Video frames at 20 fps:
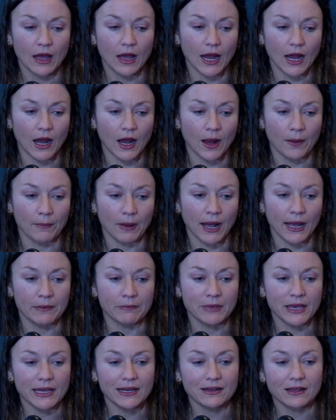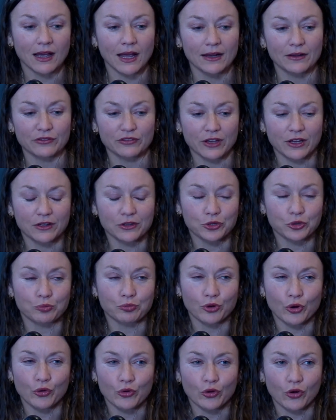I made kind of like a little
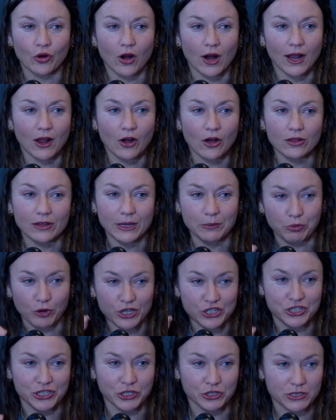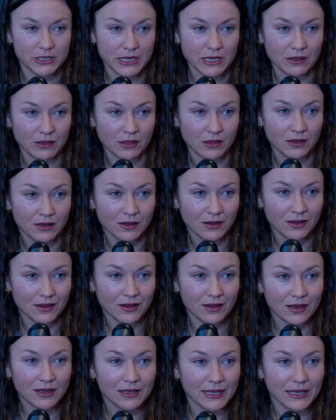protocol. I call it like brushing your teeth. Yeah.